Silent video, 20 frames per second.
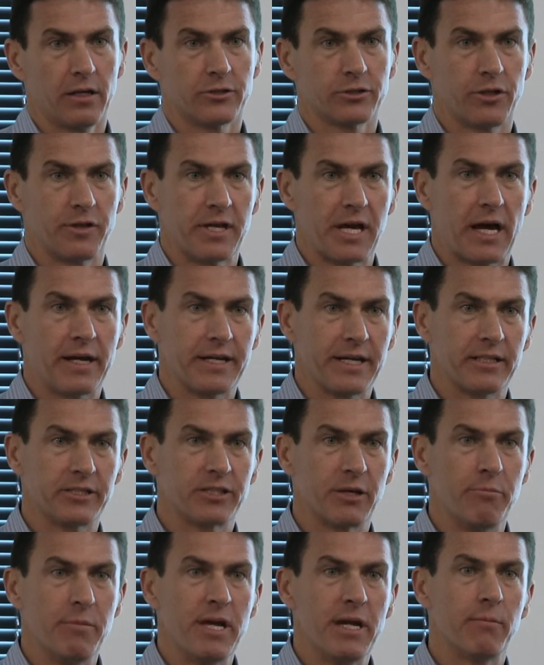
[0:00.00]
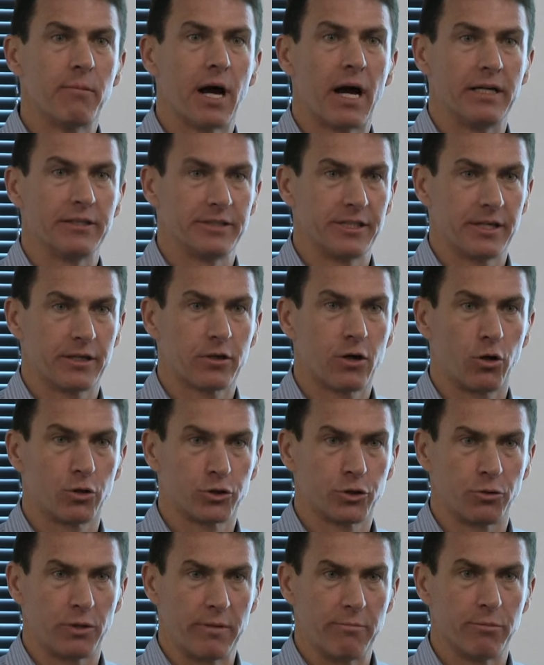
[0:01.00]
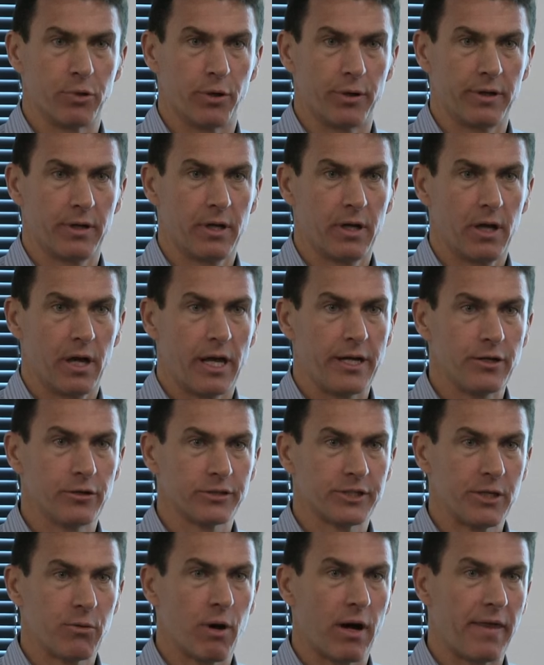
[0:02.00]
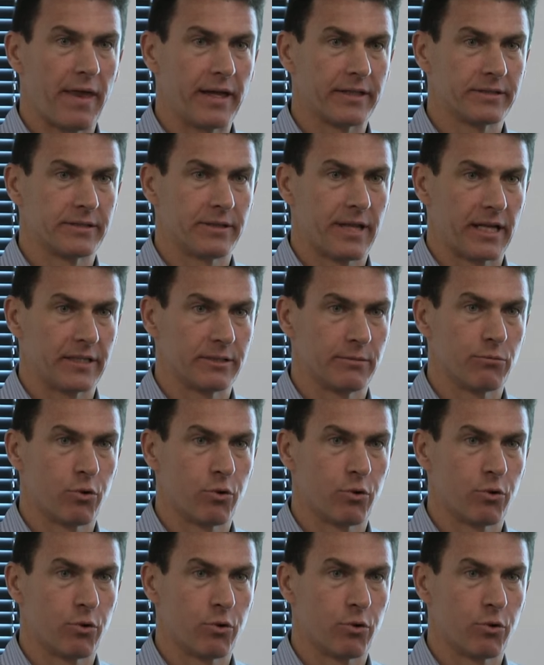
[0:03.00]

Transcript: So, the idea is to minimize the cultural input. And you'll see why that's, that's